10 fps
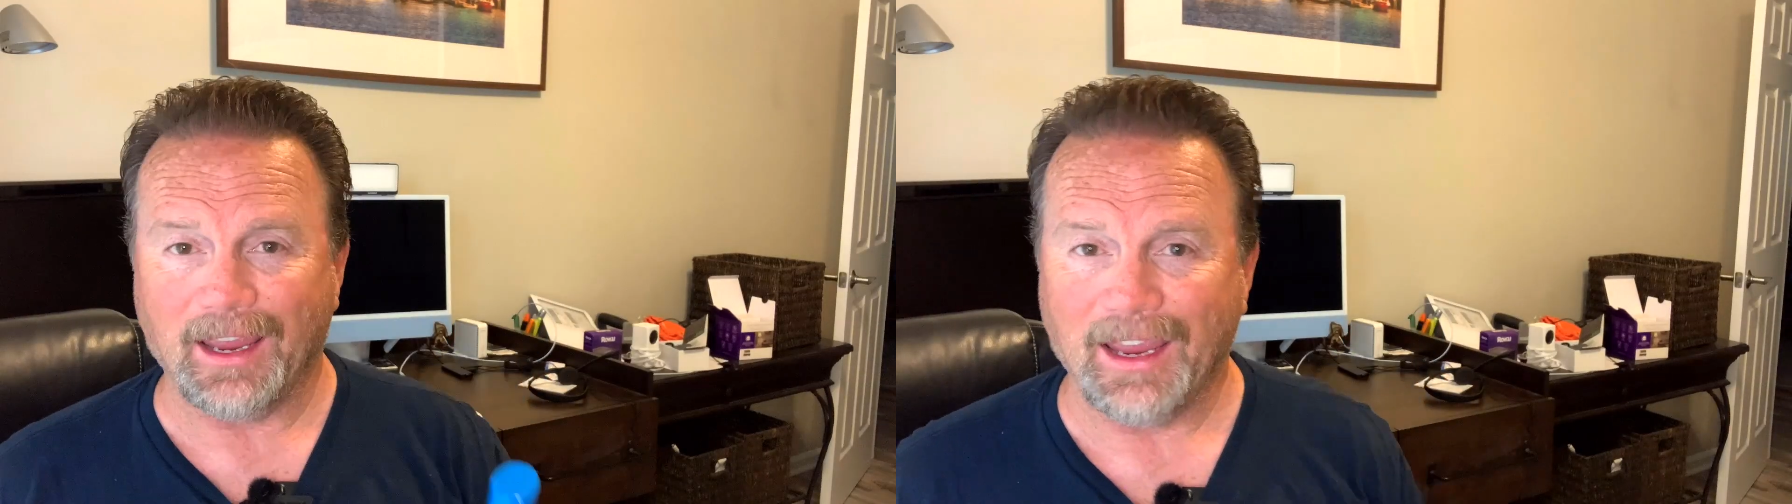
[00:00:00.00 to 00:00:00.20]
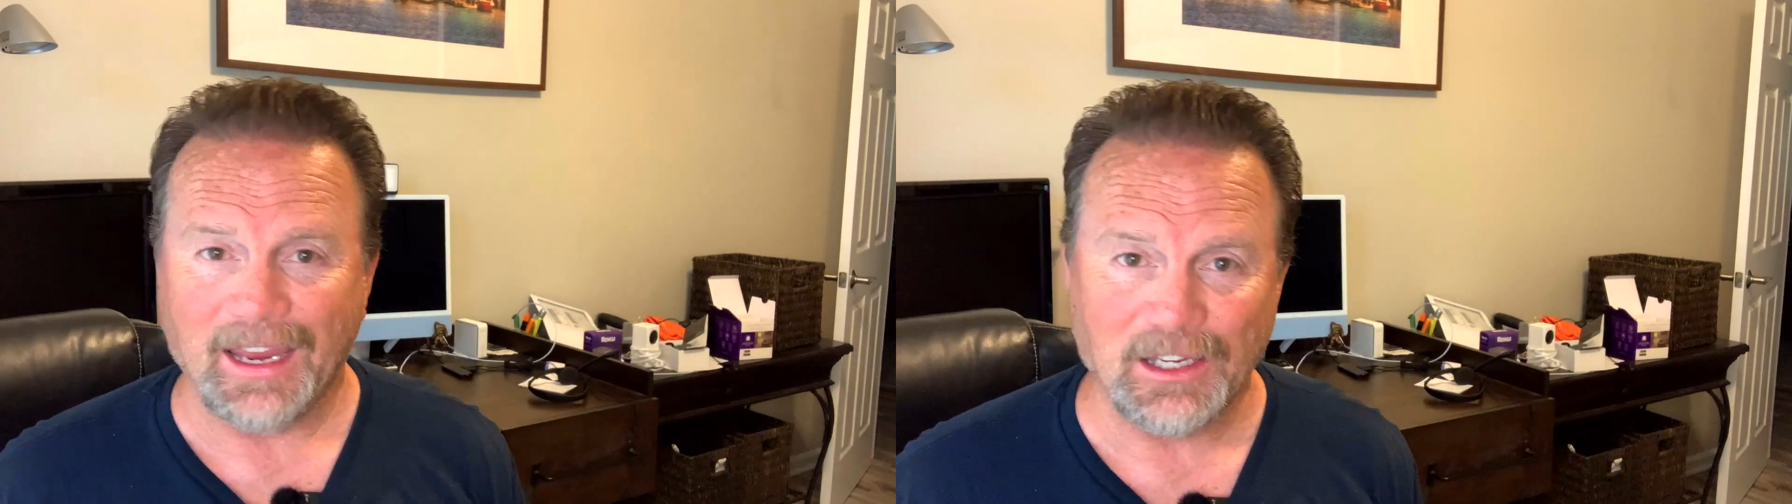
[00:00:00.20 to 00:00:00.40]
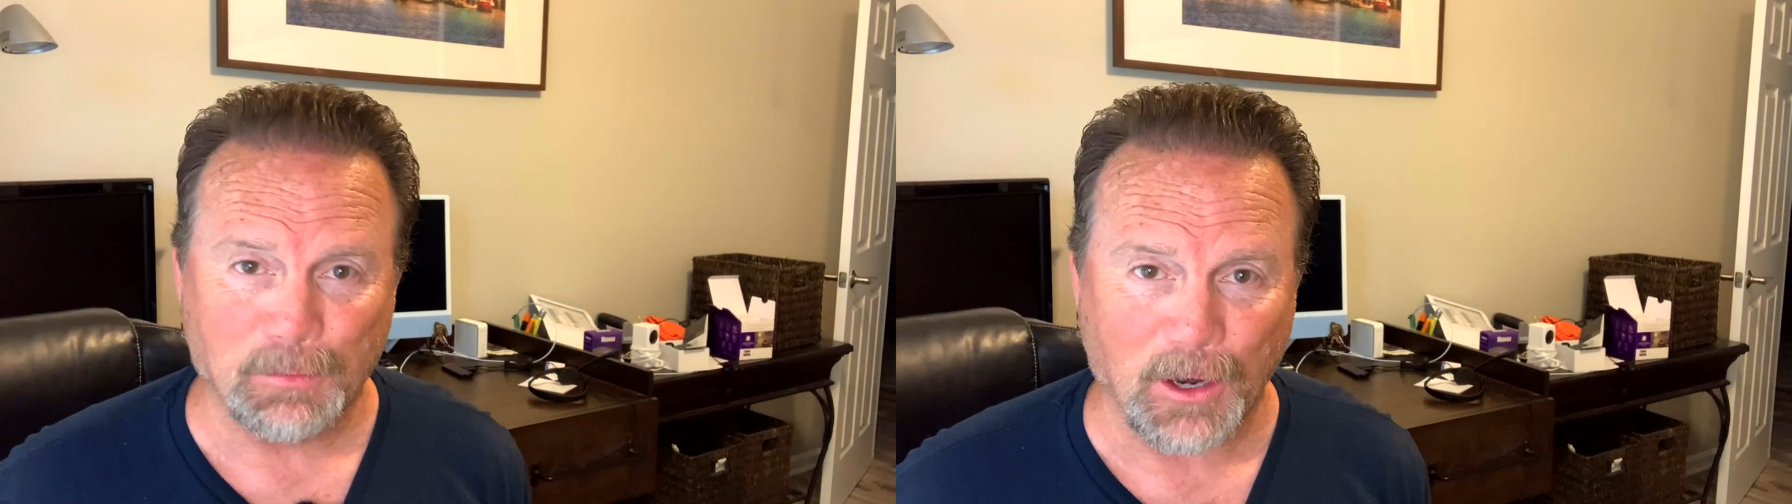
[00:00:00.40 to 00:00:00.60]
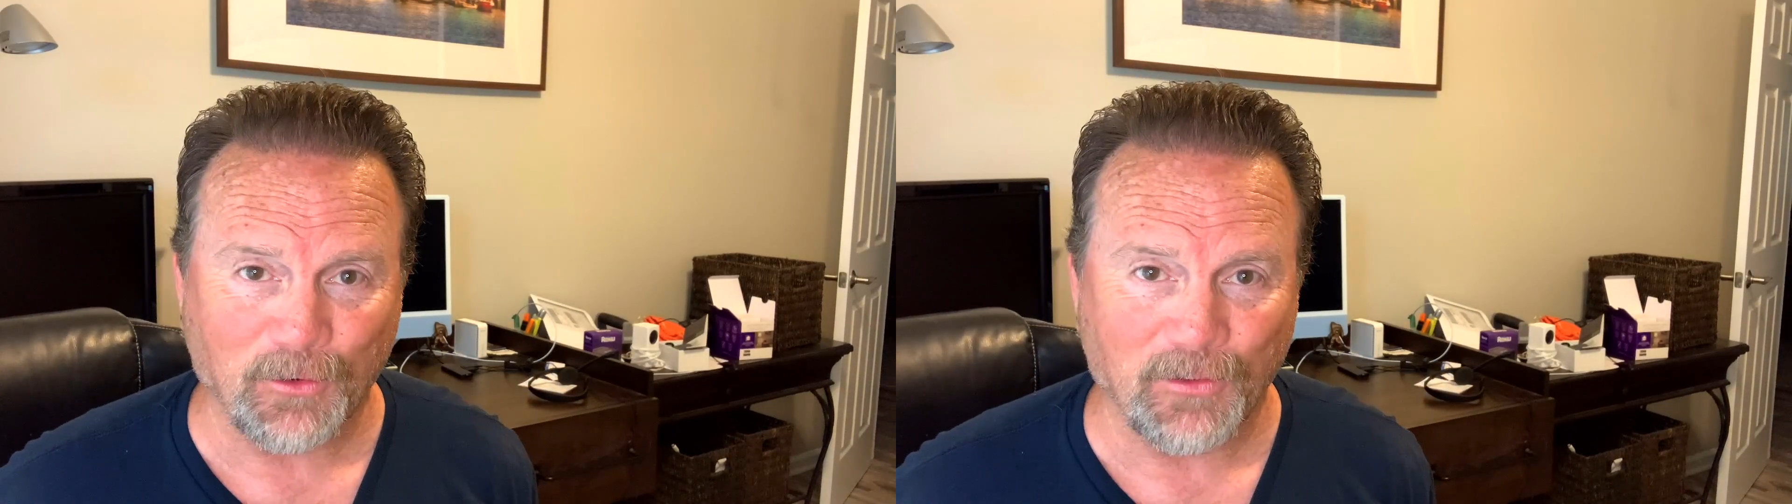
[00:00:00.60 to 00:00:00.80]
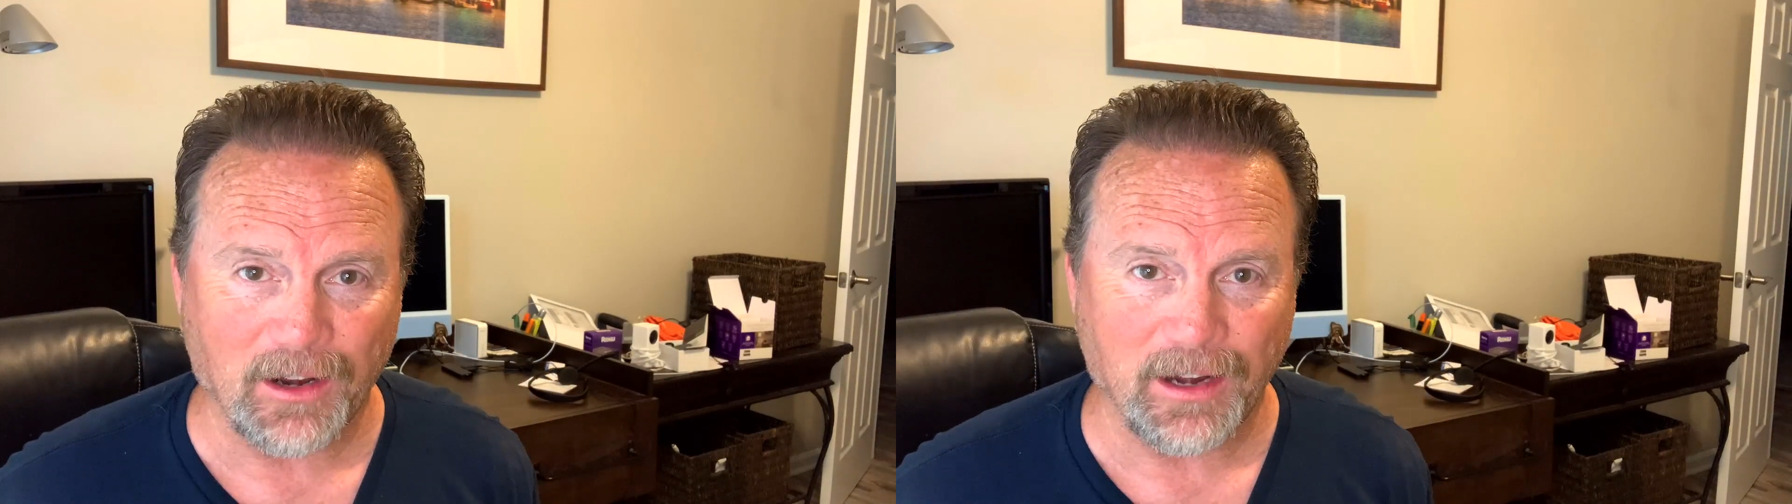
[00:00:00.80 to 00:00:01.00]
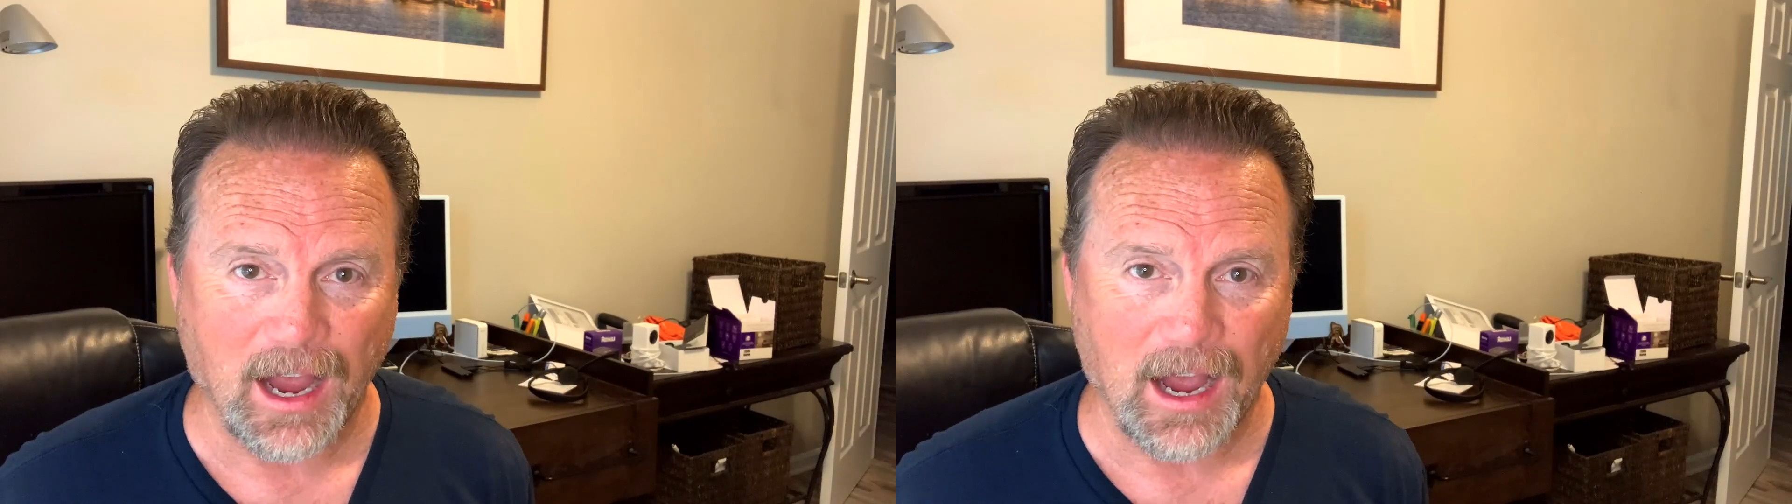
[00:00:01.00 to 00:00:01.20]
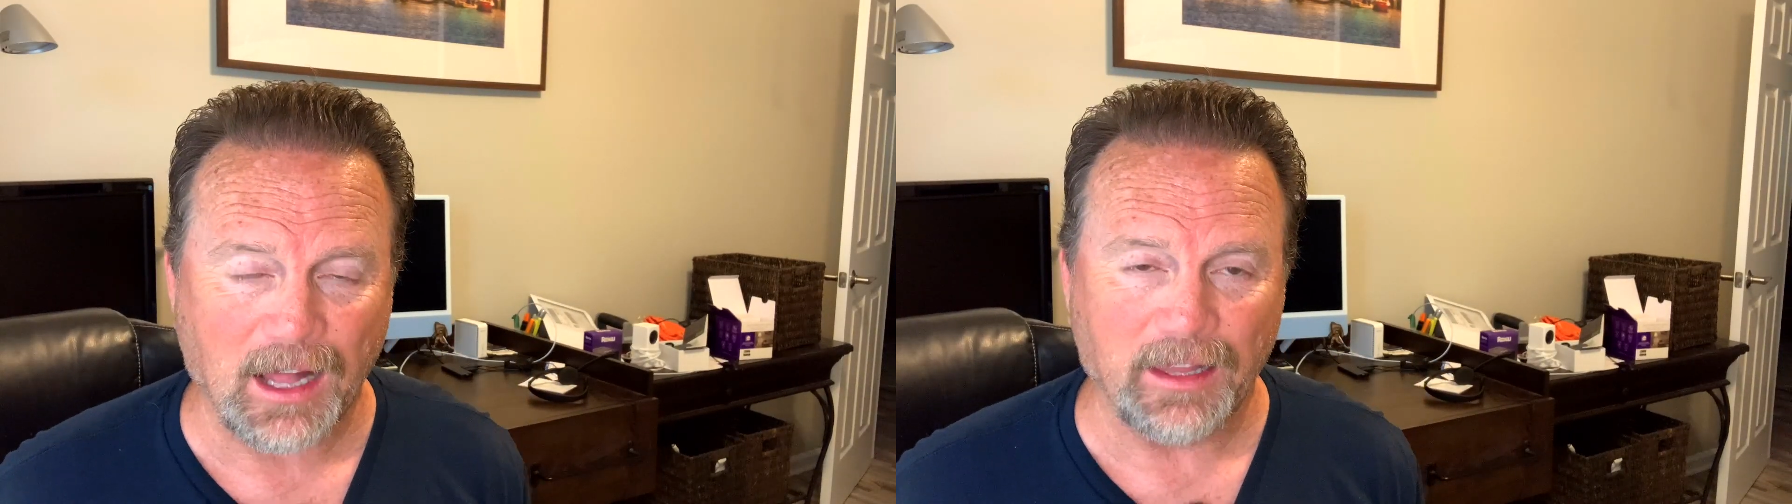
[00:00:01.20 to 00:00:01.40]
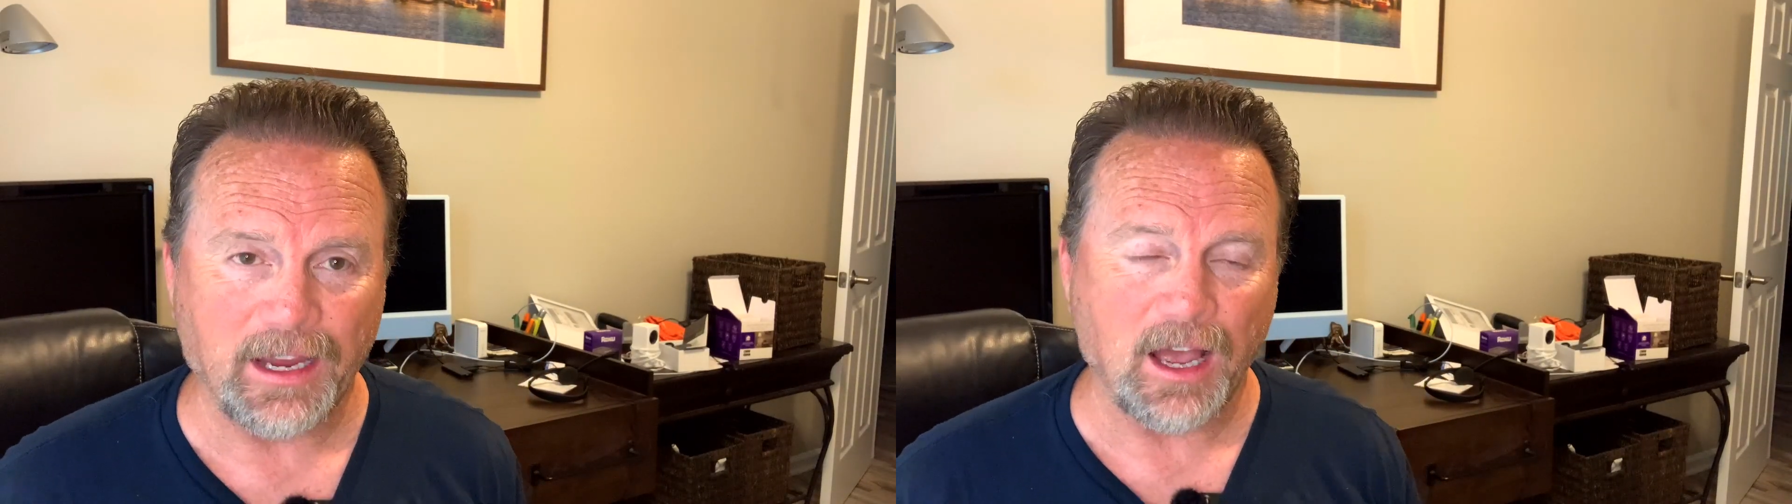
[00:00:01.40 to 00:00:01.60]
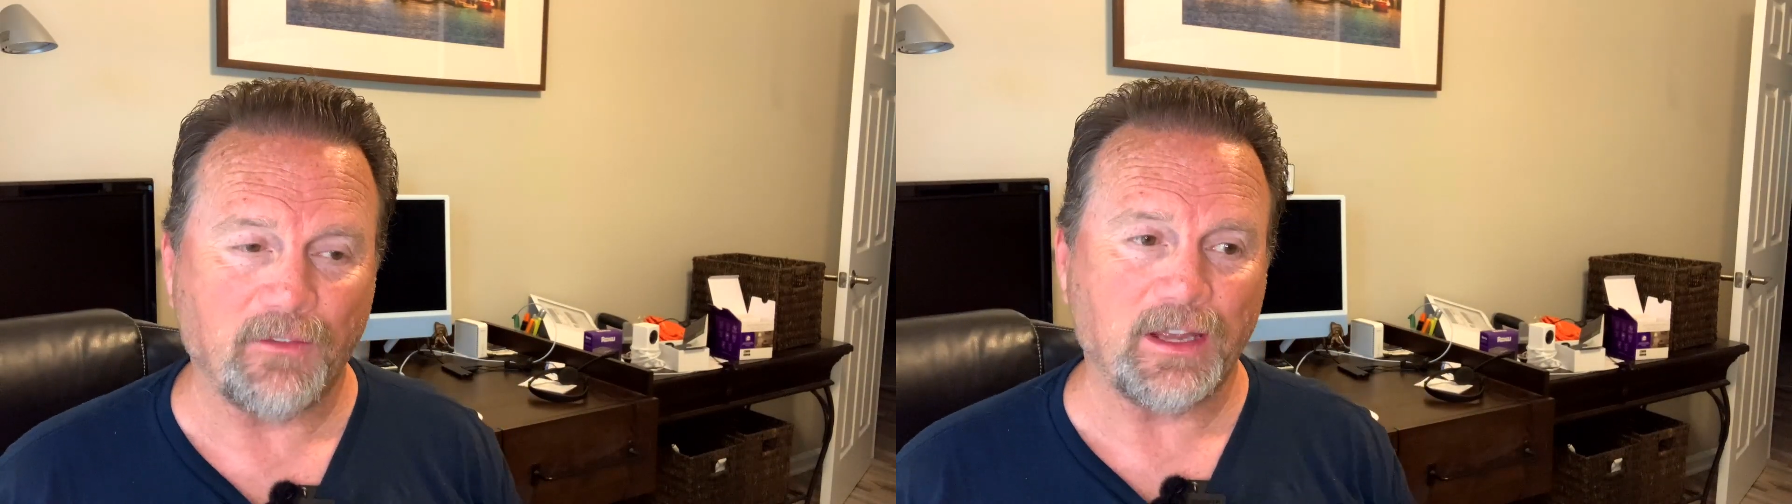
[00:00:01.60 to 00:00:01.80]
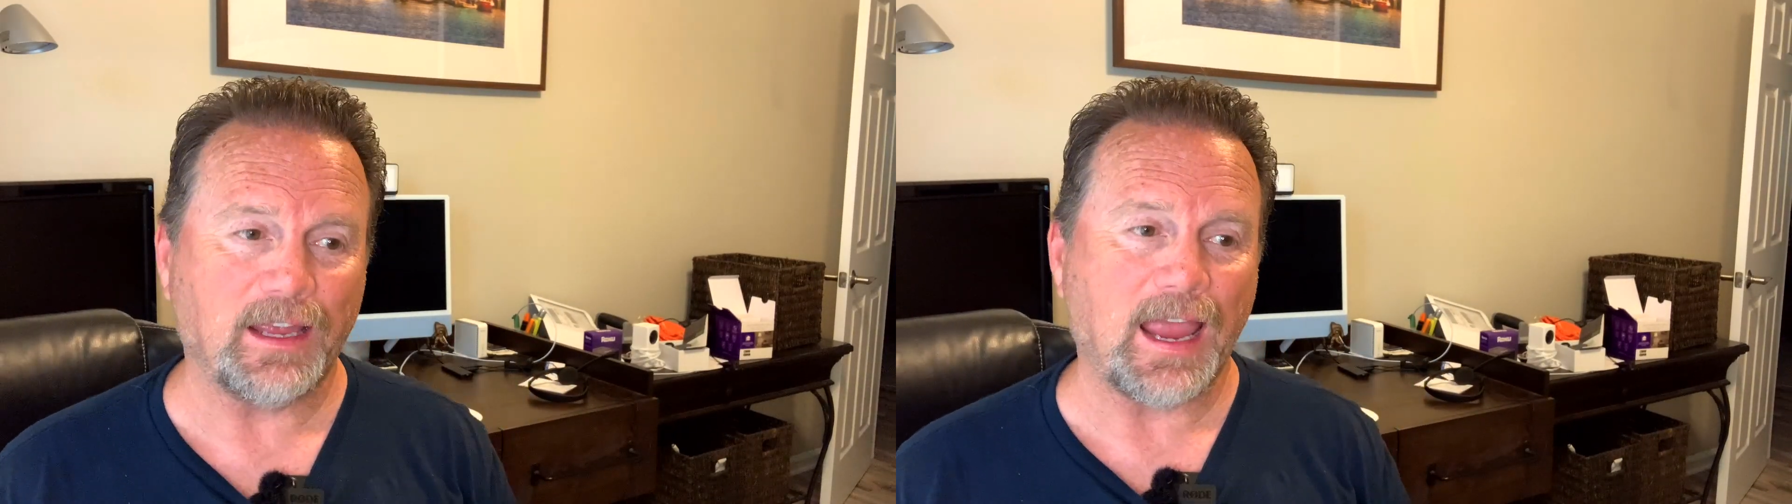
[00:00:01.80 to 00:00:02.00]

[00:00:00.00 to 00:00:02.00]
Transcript: He spoke very highly of it